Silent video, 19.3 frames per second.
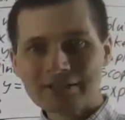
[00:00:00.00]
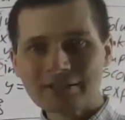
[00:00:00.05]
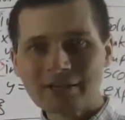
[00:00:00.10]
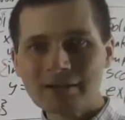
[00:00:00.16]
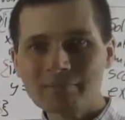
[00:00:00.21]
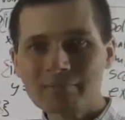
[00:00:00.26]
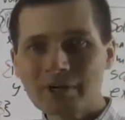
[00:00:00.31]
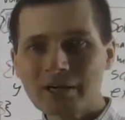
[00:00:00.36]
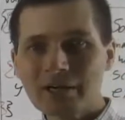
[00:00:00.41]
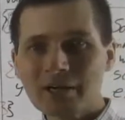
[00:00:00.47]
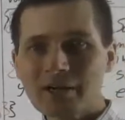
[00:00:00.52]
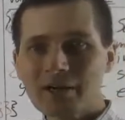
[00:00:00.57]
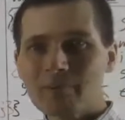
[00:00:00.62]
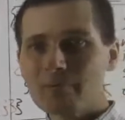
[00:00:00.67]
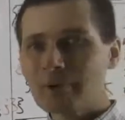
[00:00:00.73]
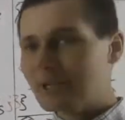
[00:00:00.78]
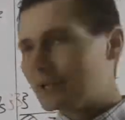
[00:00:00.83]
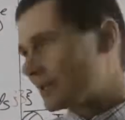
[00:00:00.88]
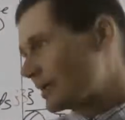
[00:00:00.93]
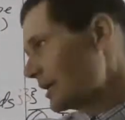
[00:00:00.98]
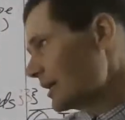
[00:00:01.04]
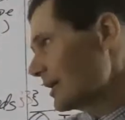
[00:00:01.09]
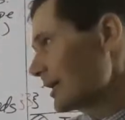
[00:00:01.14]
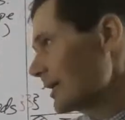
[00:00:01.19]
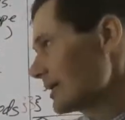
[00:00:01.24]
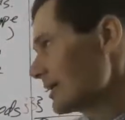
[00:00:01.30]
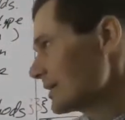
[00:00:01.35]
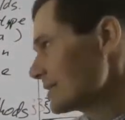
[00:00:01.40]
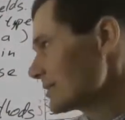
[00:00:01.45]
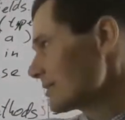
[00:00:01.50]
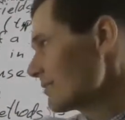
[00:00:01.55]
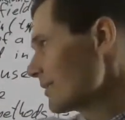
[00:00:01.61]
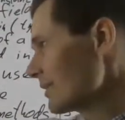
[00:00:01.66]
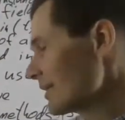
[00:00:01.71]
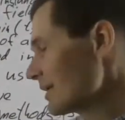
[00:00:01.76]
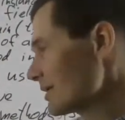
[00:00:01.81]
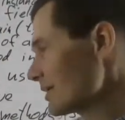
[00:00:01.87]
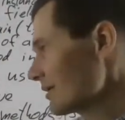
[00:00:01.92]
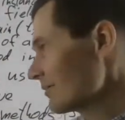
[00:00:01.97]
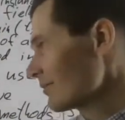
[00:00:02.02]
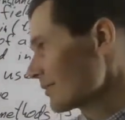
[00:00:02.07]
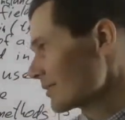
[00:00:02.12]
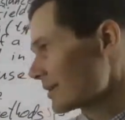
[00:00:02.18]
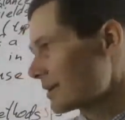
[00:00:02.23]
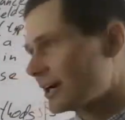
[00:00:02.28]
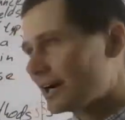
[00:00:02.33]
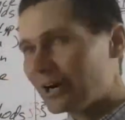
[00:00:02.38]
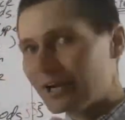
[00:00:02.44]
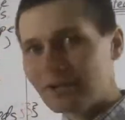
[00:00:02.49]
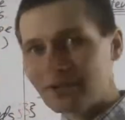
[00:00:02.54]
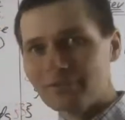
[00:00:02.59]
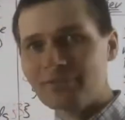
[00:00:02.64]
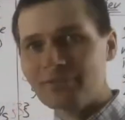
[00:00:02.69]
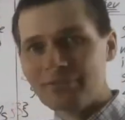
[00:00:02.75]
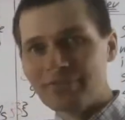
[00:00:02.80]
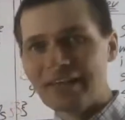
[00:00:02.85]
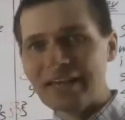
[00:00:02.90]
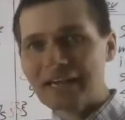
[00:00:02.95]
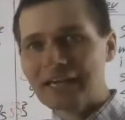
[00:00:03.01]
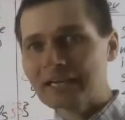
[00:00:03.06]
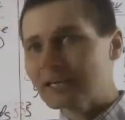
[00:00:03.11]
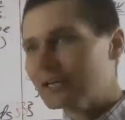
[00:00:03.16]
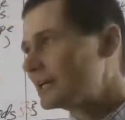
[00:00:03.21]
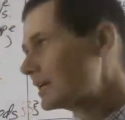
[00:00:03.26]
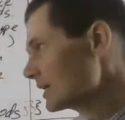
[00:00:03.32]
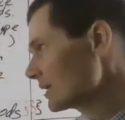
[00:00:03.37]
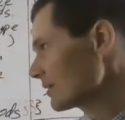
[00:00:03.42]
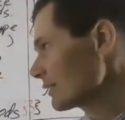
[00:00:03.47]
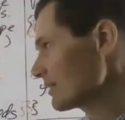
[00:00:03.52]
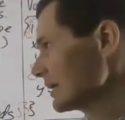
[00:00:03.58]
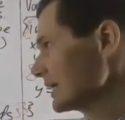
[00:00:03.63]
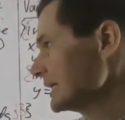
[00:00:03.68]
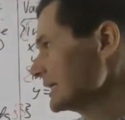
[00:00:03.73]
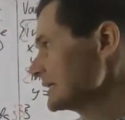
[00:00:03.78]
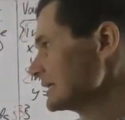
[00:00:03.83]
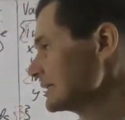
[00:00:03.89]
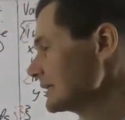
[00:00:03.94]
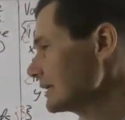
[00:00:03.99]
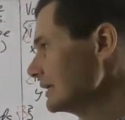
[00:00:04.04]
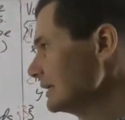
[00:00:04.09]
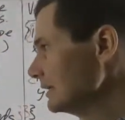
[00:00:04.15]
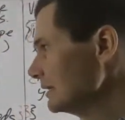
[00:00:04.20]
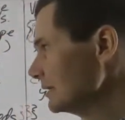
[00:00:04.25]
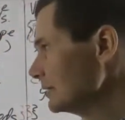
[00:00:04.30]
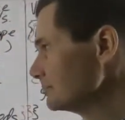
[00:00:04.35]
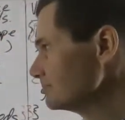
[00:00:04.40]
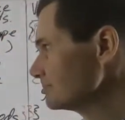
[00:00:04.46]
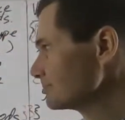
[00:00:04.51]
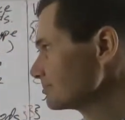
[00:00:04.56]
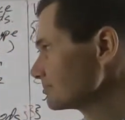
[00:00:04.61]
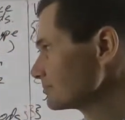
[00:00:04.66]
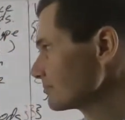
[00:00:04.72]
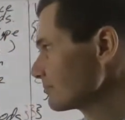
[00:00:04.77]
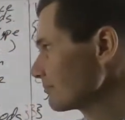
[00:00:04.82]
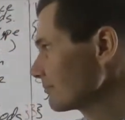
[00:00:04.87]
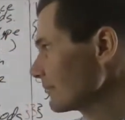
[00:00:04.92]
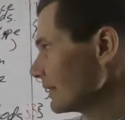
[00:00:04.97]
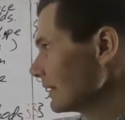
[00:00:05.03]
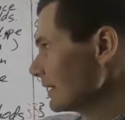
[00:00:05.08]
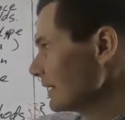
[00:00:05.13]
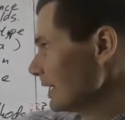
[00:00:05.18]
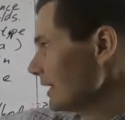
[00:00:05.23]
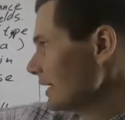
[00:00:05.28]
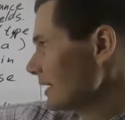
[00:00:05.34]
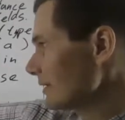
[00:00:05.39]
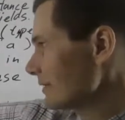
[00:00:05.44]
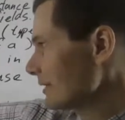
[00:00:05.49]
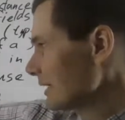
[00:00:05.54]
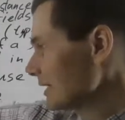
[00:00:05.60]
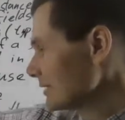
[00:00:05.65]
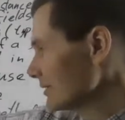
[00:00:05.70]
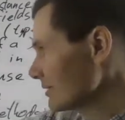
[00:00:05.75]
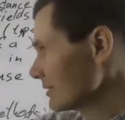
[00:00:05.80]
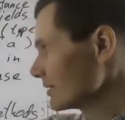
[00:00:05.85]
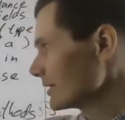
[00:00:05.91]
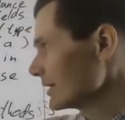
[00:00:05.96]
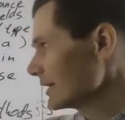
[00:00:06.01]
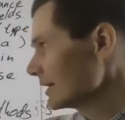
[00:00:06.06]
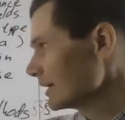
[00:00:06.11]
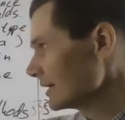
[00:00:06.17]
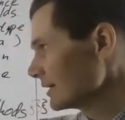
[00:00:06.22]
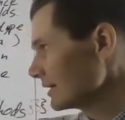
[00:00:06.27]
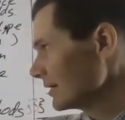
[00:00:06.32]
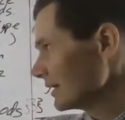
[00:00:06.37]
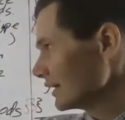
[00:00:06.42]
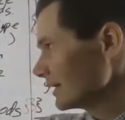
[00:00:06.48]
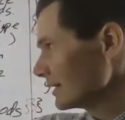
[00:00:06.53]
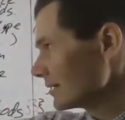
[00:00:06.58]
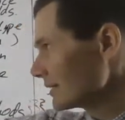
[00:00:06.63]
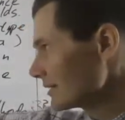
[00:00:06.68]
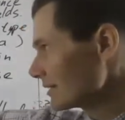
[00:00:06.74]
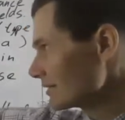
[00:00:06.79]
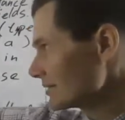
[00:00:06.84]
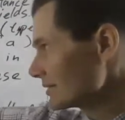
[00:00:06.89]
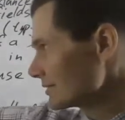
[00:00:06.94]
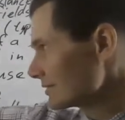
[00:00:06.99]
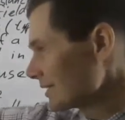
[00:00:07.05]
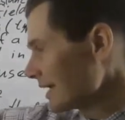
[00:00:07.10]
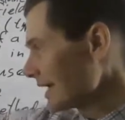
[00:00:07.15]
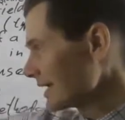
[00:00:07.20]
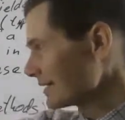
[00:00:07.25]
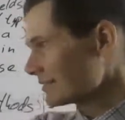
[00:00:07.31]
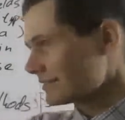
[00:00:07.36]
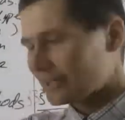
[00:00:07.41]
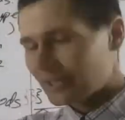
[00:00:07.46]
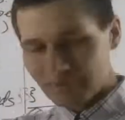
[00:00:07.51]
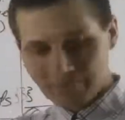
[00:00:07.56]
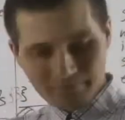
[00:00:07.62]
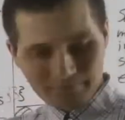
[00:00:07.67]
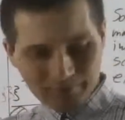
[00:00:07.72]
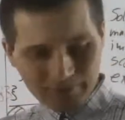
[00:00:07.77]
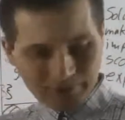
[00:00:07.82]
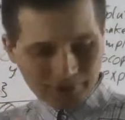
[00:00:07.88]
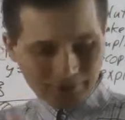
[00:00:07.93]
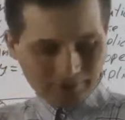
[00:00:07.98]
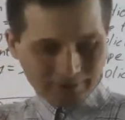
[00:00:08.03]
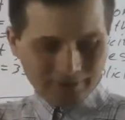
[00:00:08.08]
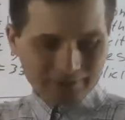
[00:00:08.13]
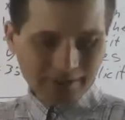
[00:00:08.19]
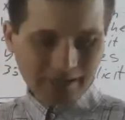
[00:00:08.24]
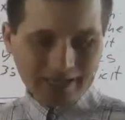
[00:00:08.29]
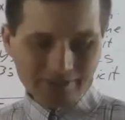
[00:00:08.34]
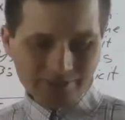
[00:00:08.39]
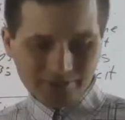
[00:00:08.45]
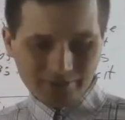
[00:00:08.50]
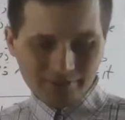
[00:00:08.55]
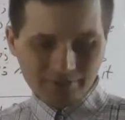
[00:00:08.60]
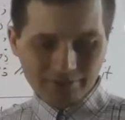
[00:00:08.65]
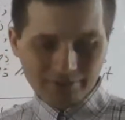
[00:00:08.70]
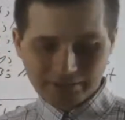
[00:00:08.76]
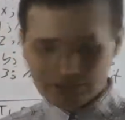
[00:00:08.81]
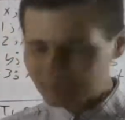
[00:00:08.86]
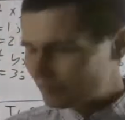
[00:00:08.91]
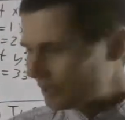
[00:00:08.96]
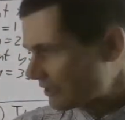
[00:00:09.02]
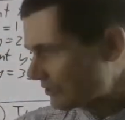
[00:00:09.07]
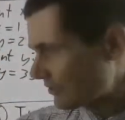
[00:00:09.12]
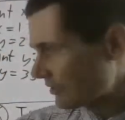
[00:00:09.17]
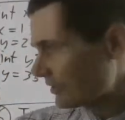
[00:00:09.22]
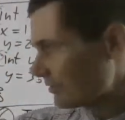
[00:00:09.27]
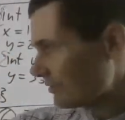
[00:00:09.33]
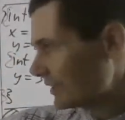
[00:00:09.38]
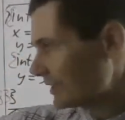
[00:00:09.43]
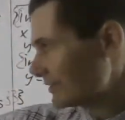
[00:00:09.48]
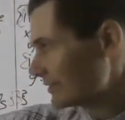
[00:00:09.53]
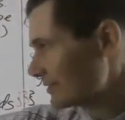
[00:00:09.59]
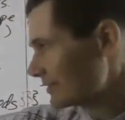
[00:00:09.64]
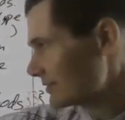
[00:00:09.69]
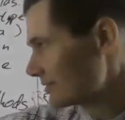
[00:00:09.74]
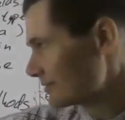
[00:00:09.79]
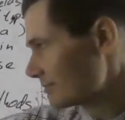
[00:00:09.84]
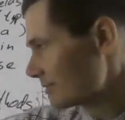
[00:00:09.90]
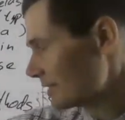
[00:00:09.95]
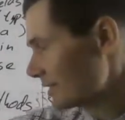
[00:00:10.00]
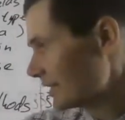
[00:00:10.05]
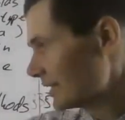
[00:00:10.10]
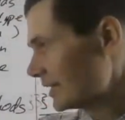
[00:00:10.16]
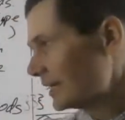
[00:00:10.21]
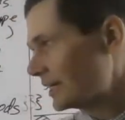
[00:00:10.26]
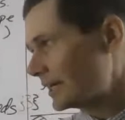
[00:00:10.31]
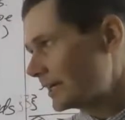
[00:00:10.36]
type, but it is a very different kind of thing than the static type which you attach to an expression, right? This is really